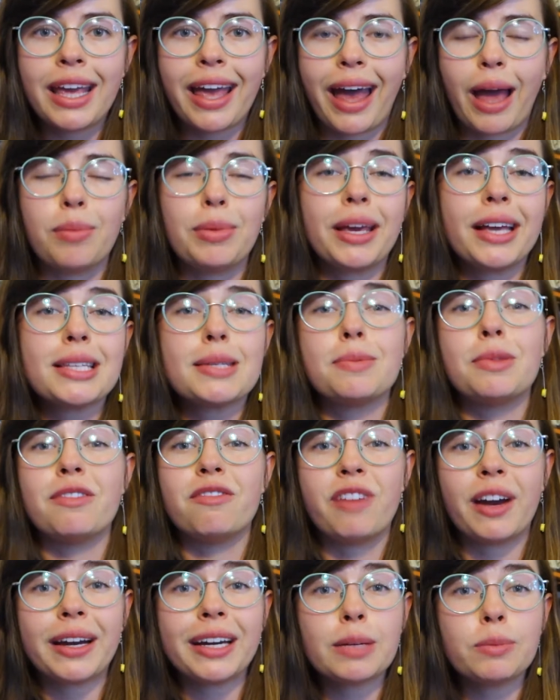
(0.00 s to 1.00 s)
And because of the
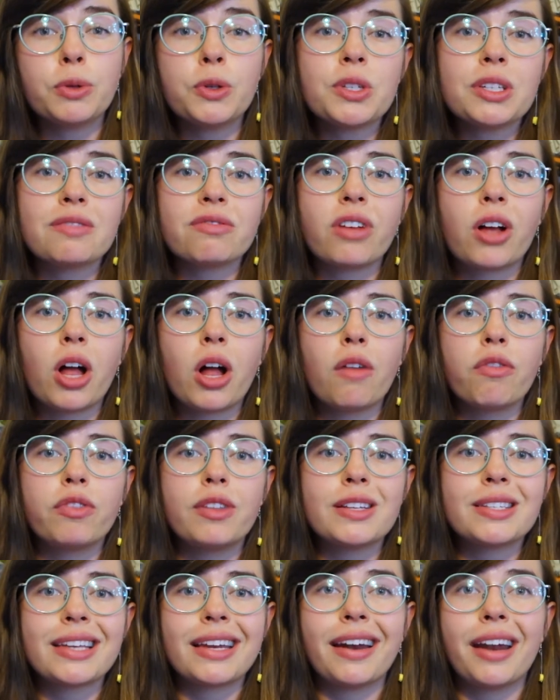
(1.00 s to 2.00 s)
variables involved,
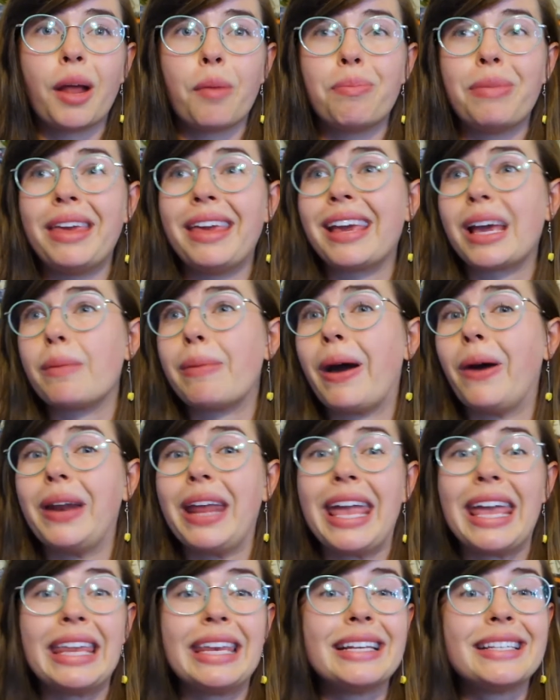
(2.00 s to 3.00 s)
this ended up being
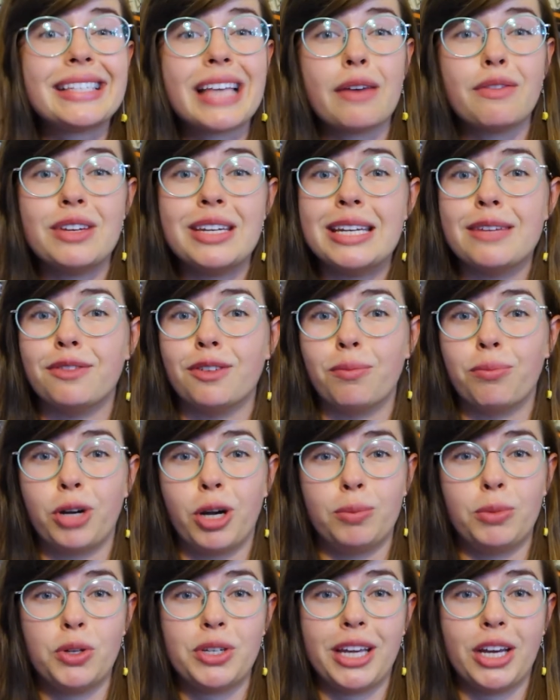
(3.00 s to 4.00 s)
about 87 different
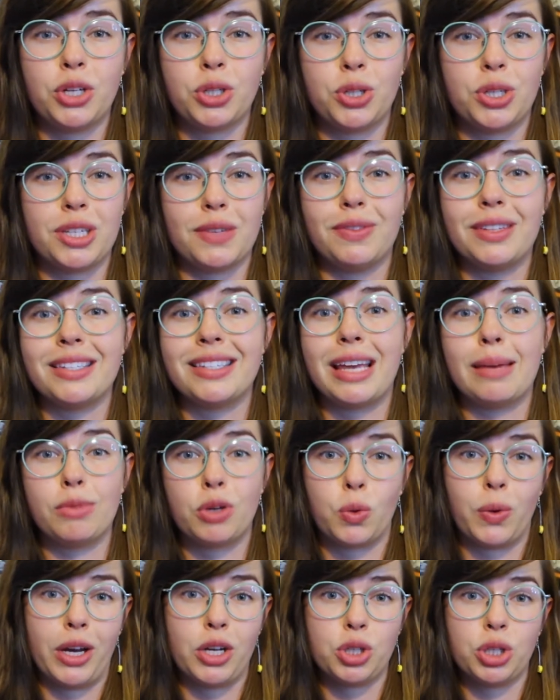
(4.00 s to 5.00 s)
permutations of the same
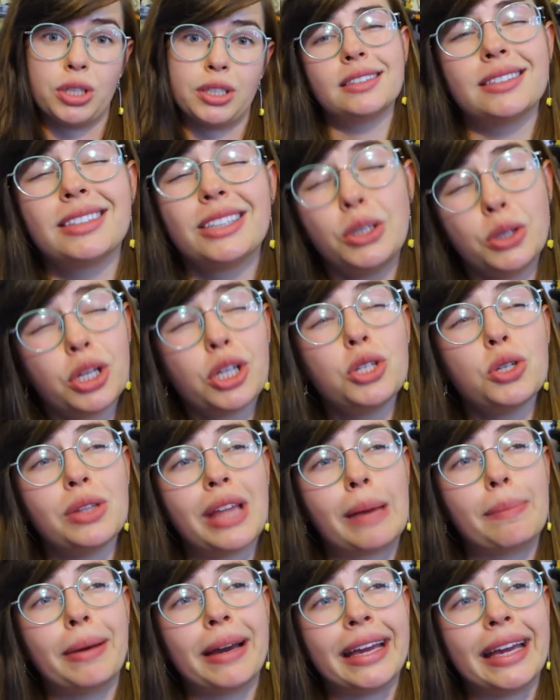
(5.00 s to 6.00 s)
equation. You could do
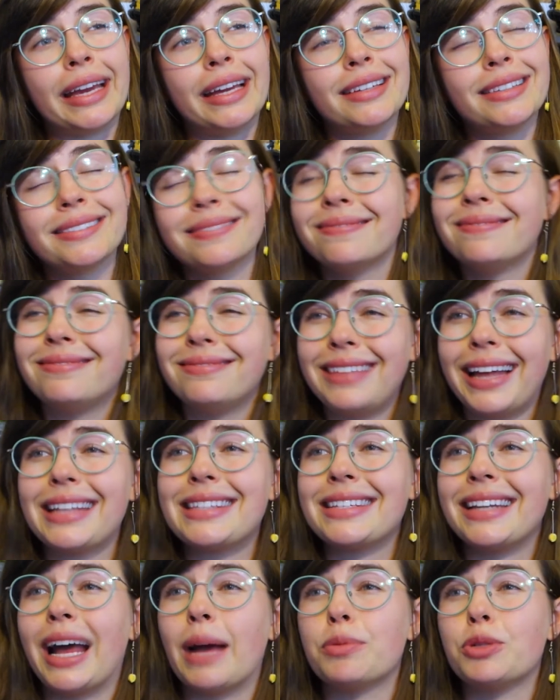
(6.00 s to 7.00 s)
that by hand.
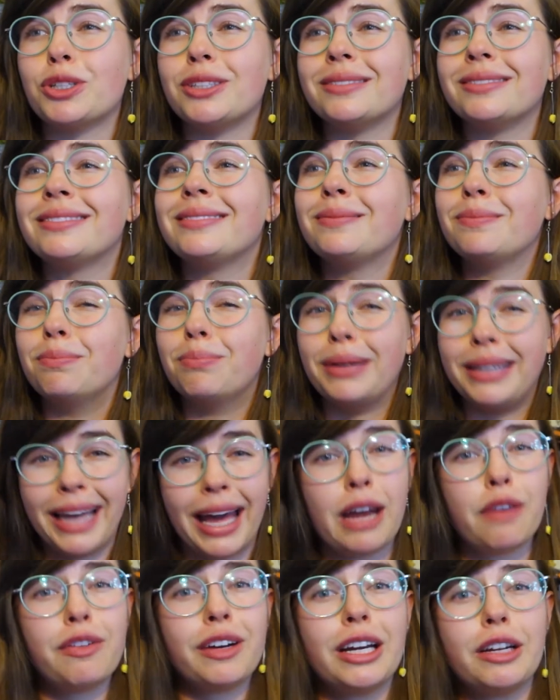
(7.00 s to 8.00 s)
That's an option, but
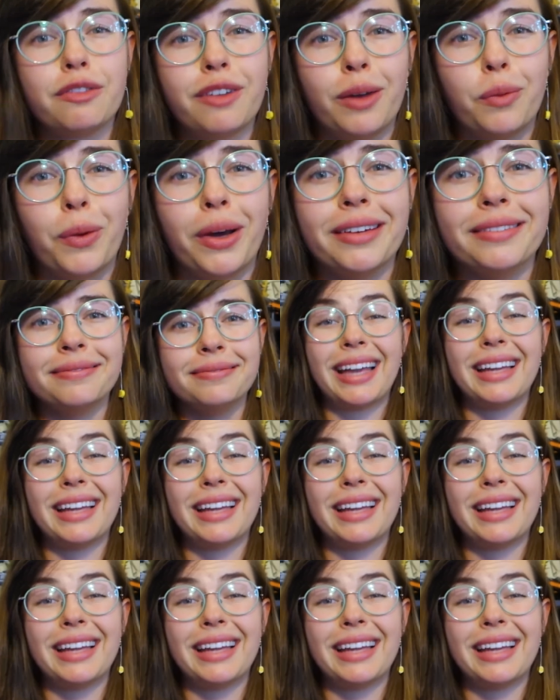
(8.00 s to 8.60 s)
not a very fun one.